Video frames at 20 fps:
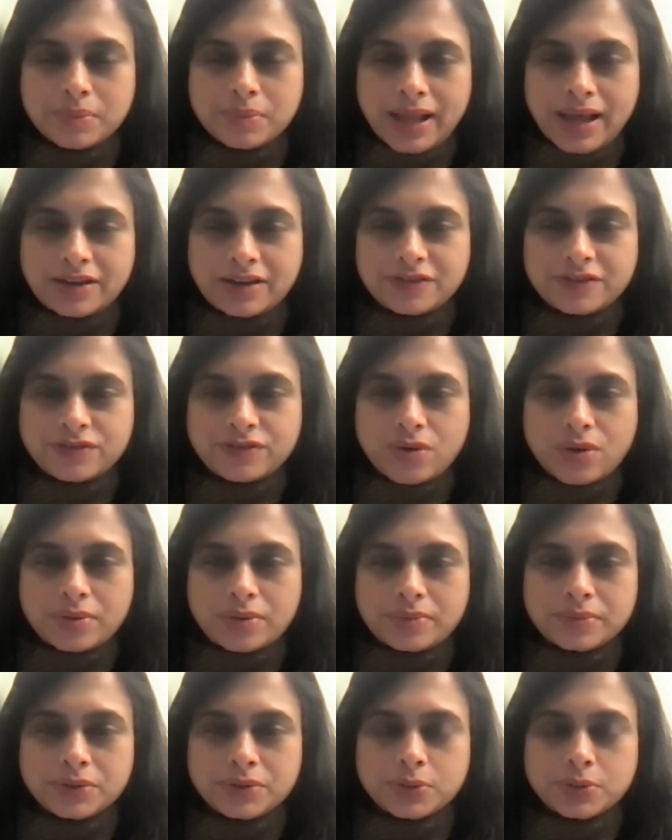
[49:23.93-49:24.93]

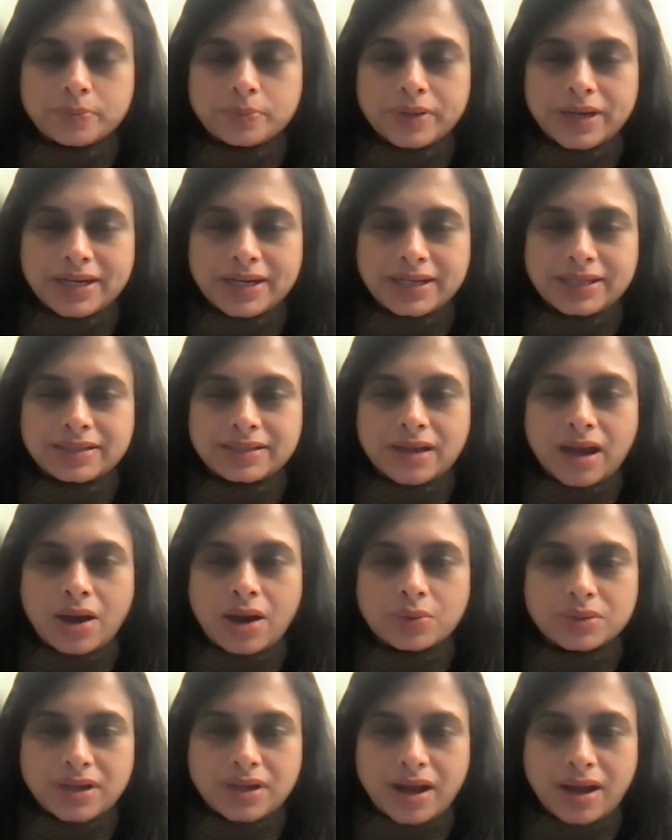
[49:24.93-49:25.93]
platform to predict
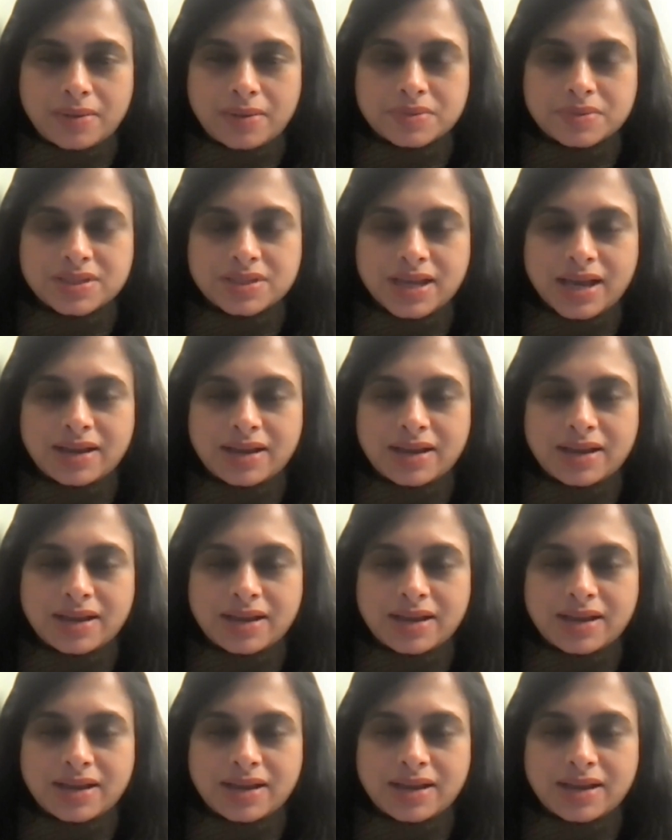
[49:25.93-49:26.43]
outcomes